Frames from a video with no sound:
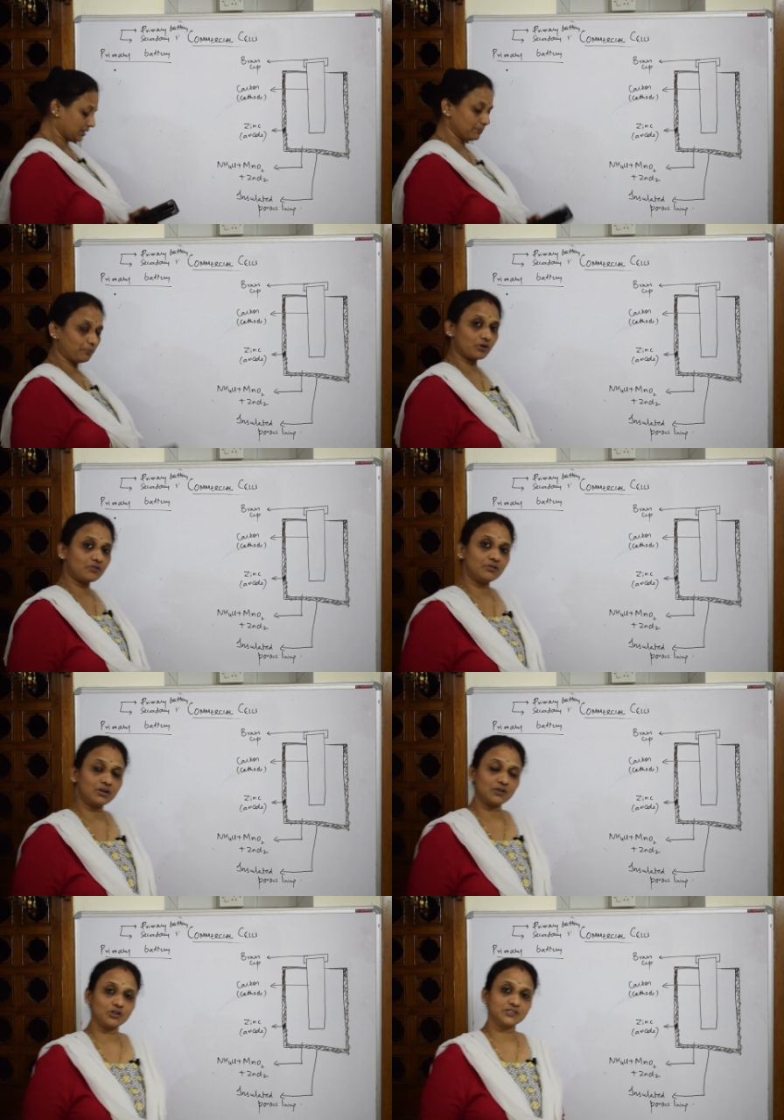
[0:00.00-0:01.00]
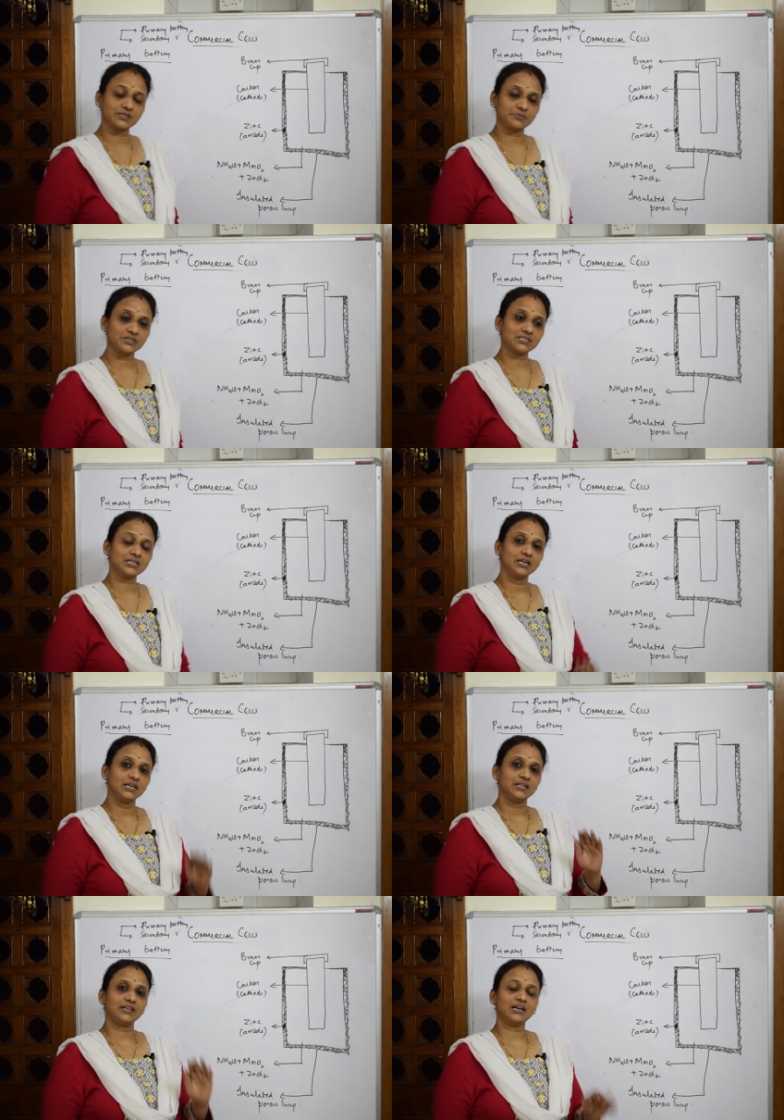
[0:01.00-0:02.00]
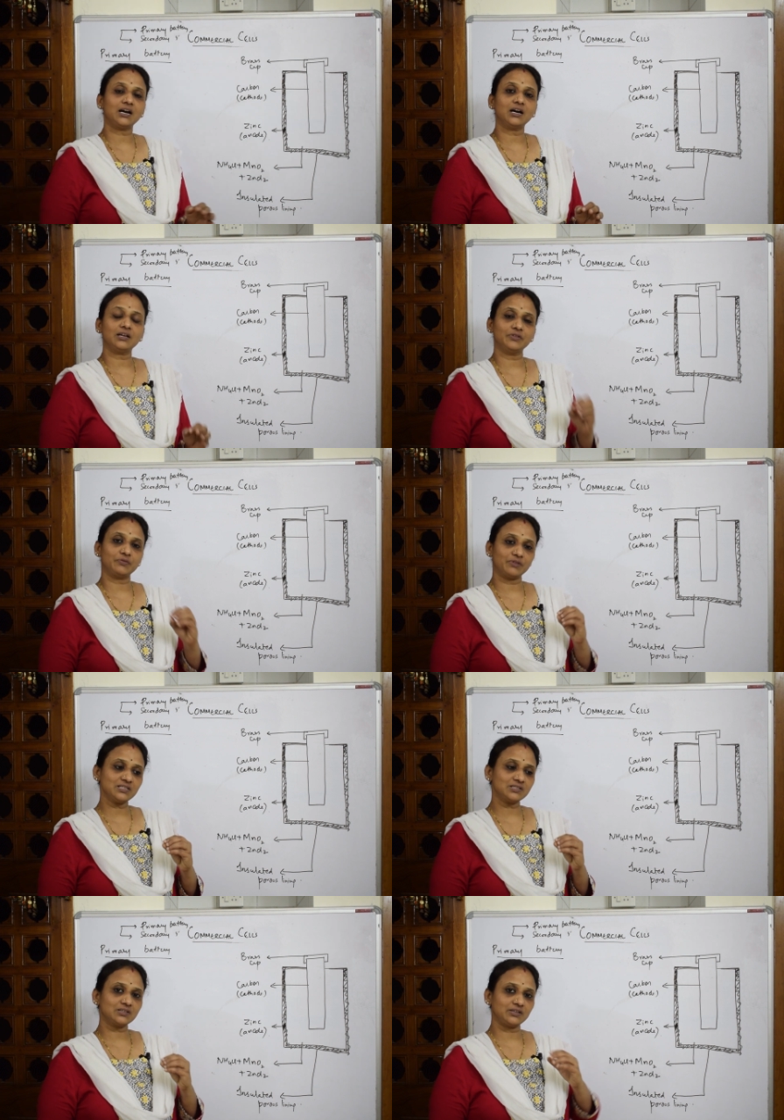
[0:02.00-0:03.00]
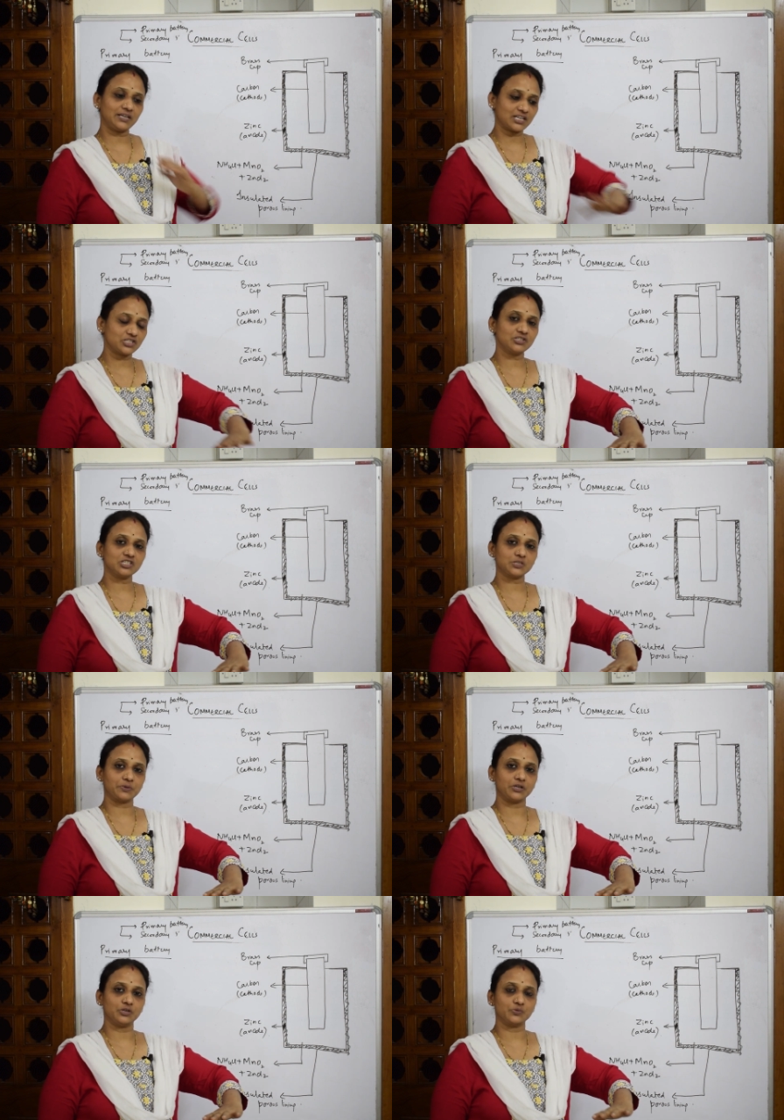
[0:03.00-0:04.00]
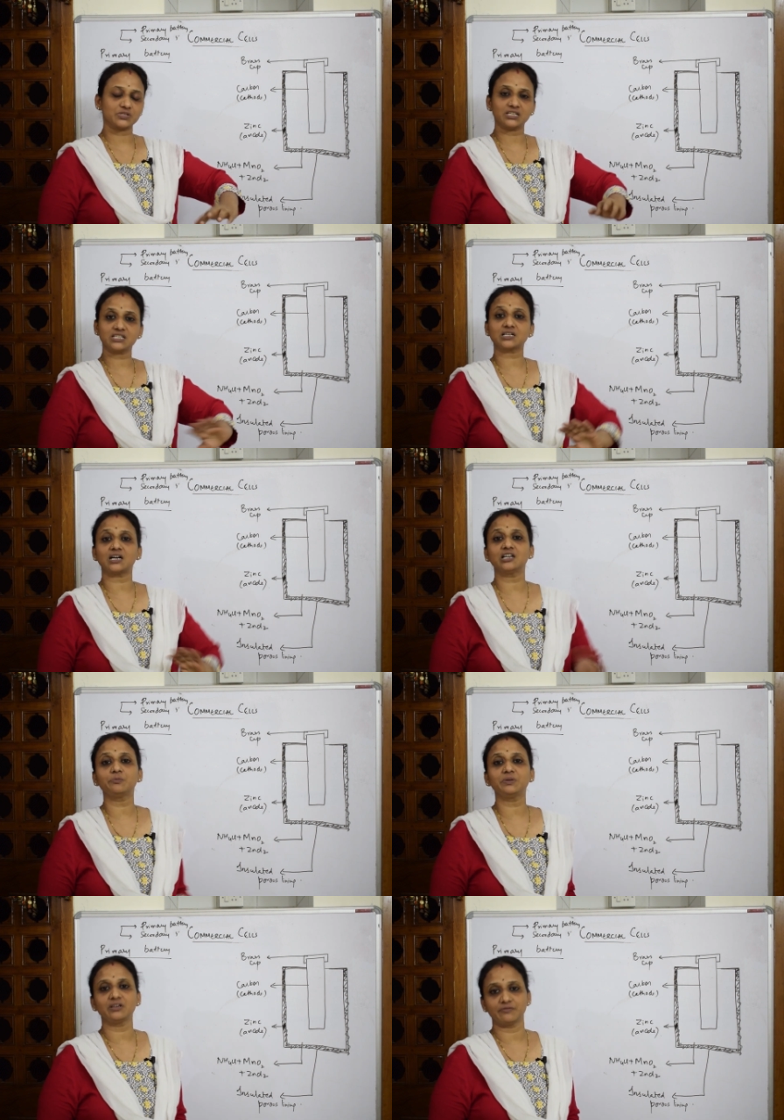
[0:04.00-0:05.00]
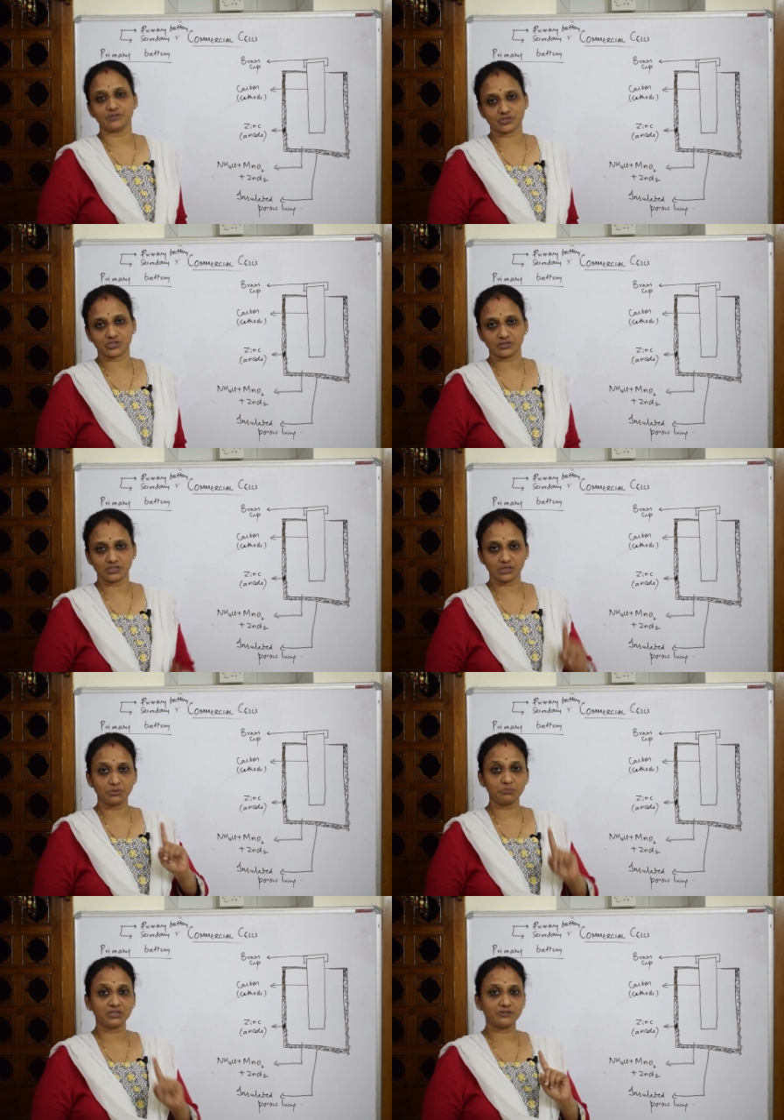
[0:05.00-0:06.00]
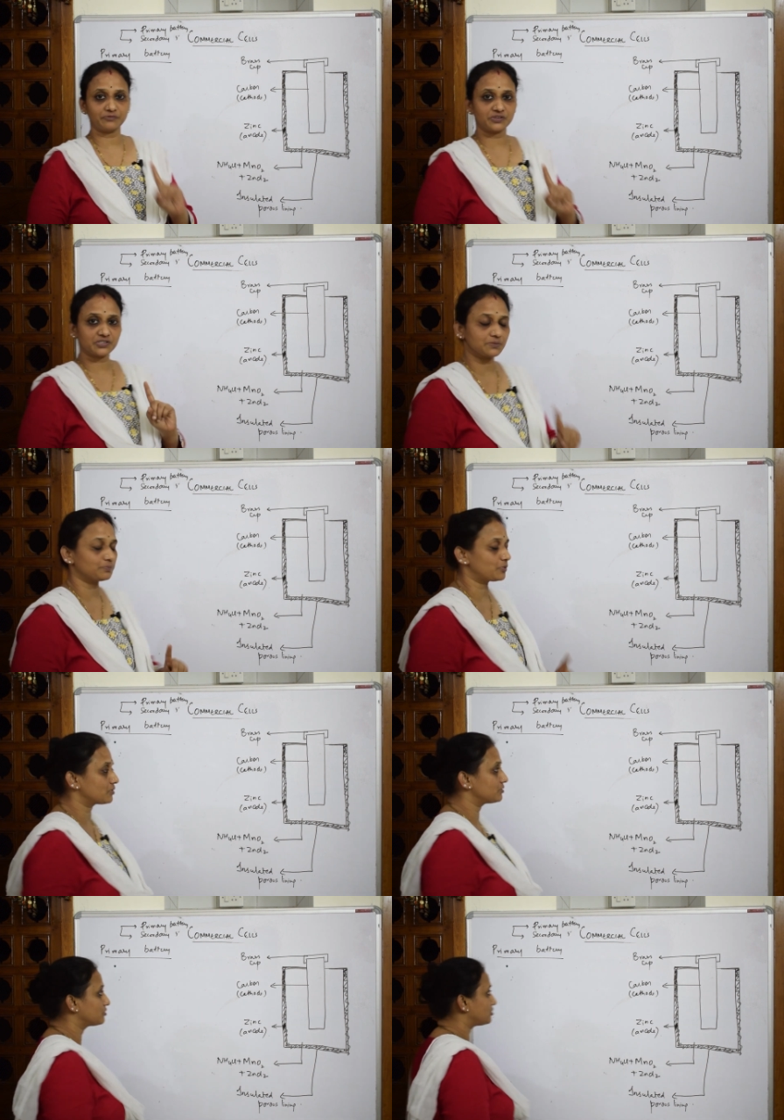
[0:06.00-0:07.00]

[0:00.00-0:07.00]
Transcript: important concept is they are the, once the reaction is produced, it can't be reversed. Remember the first important